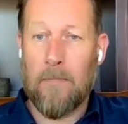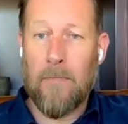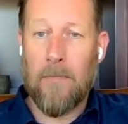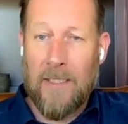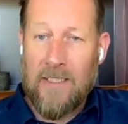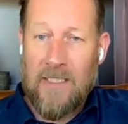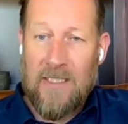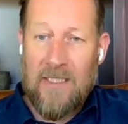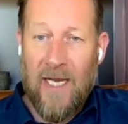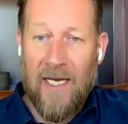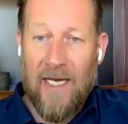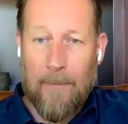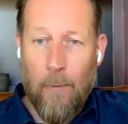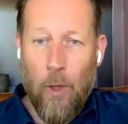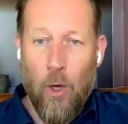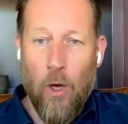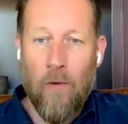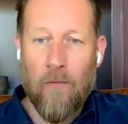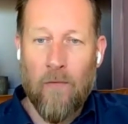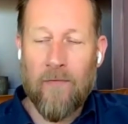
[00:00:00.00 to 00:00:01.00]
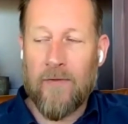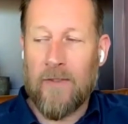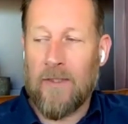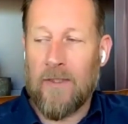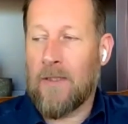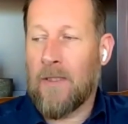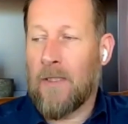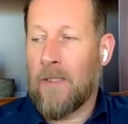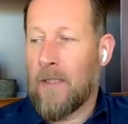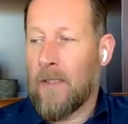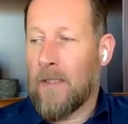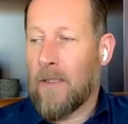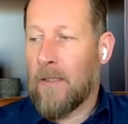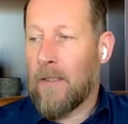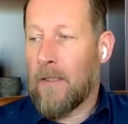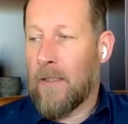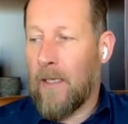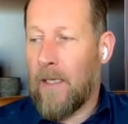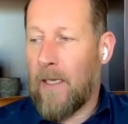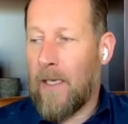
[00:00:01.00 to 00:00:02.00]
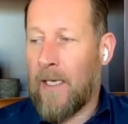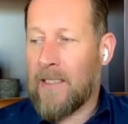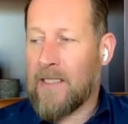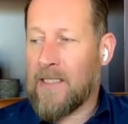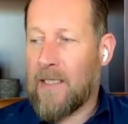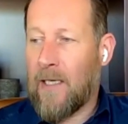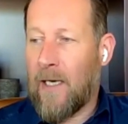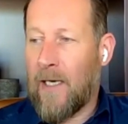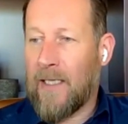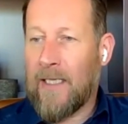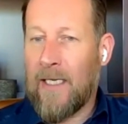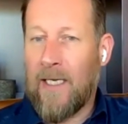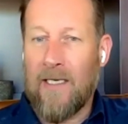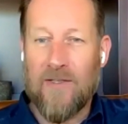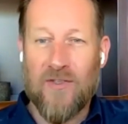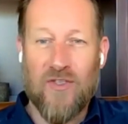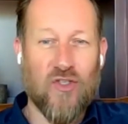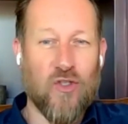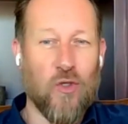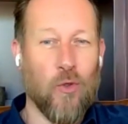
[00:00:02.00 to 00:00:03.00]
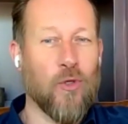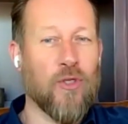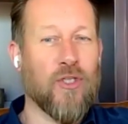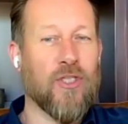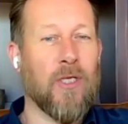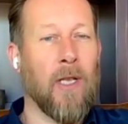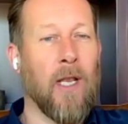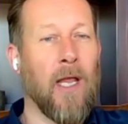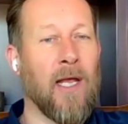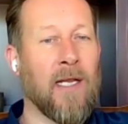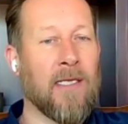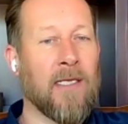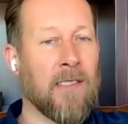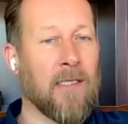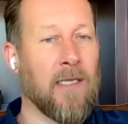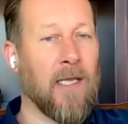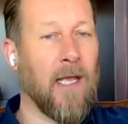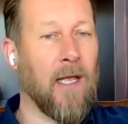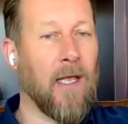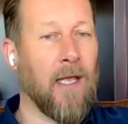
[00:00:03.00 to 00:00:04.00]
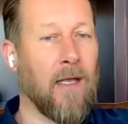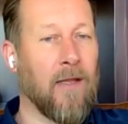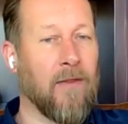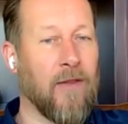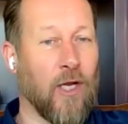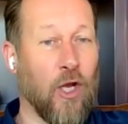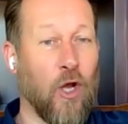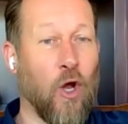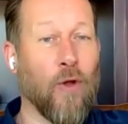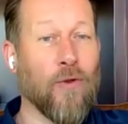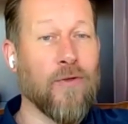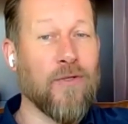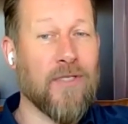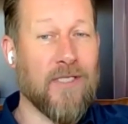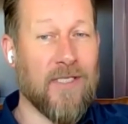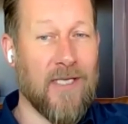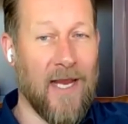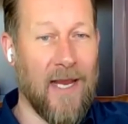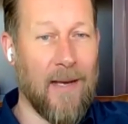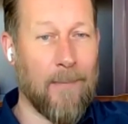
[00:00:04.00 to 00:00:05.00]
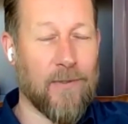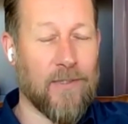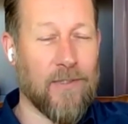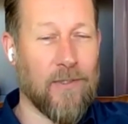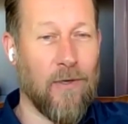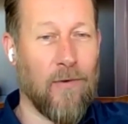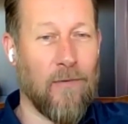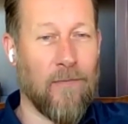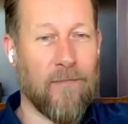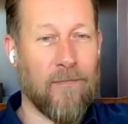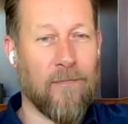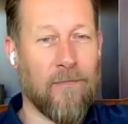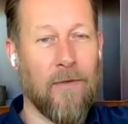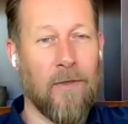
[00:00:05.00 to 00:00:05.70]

nice time off, and I started kind of socializing the concept of,